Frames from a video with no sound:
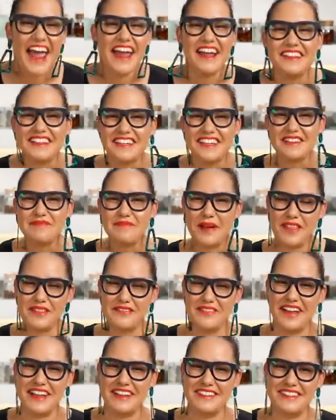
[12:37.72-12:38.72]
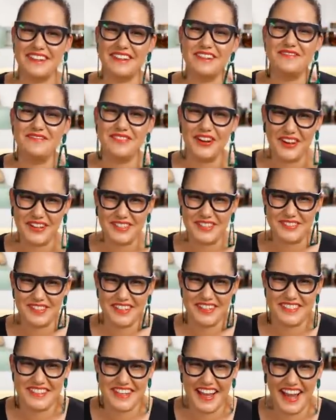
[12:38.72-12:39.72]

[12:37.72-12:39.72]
Haley, by the way, is getting very stressed